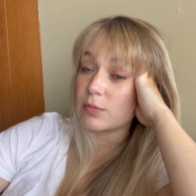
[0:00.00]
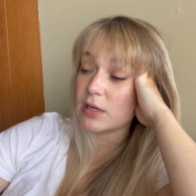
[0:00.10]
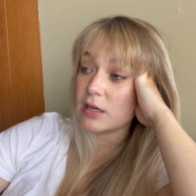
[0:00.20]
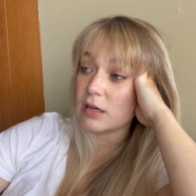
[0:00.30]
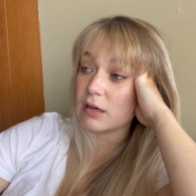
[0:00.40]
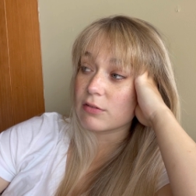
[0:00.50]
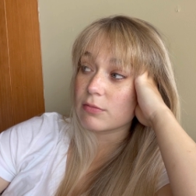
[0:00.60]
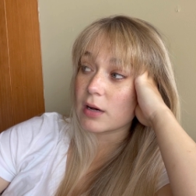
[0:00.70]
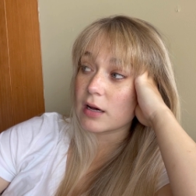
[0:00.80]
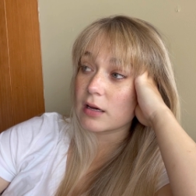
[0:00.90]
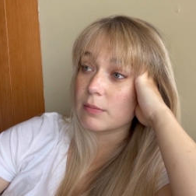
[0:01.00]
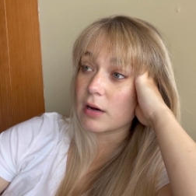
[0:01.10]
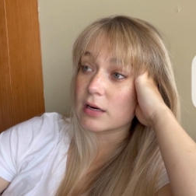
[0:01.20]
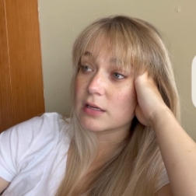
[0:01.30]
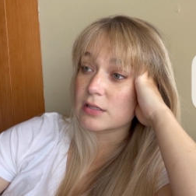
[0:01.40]
be if my
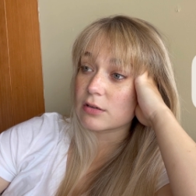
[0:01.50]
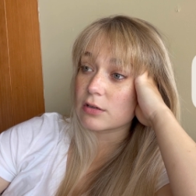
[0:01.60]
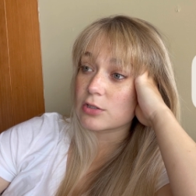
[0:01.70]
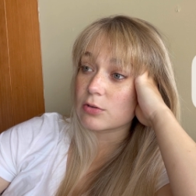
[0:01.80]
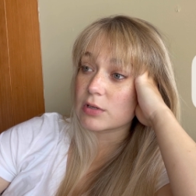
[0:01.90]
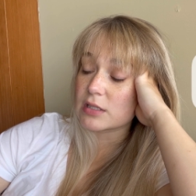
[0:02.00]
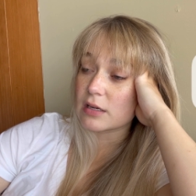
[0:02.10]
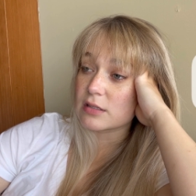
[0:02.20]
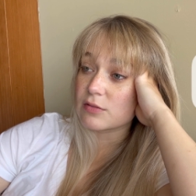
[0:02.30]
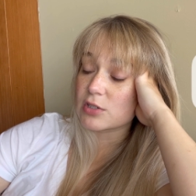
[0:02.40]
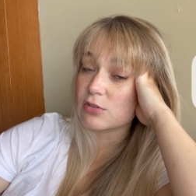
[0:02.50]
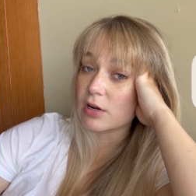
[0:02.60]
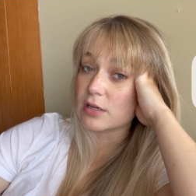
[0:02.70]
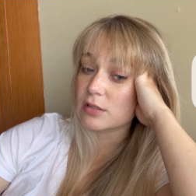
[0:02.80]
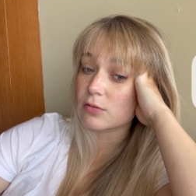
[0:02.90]
body started showing signs of distress